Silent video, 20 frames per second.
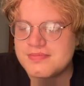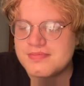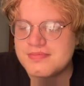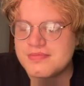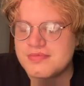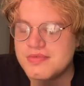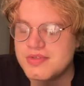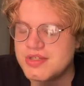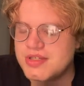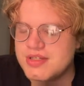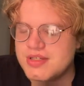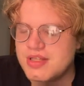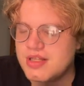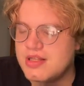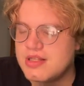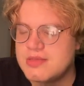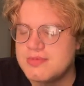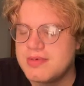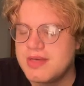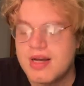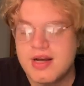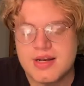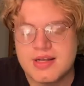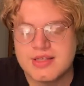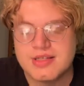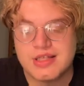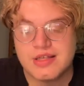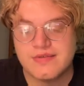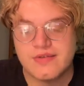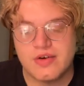Which, let's be
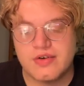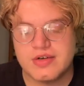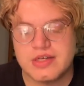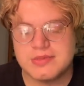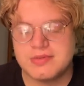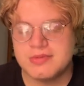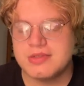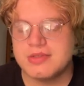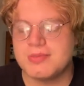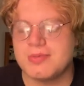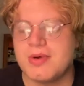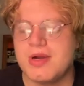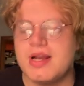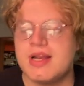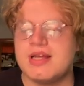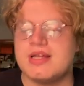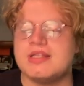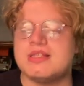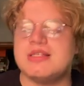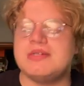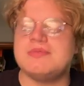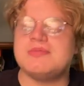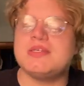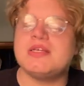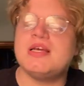honest, they've always been sporadic, it seems.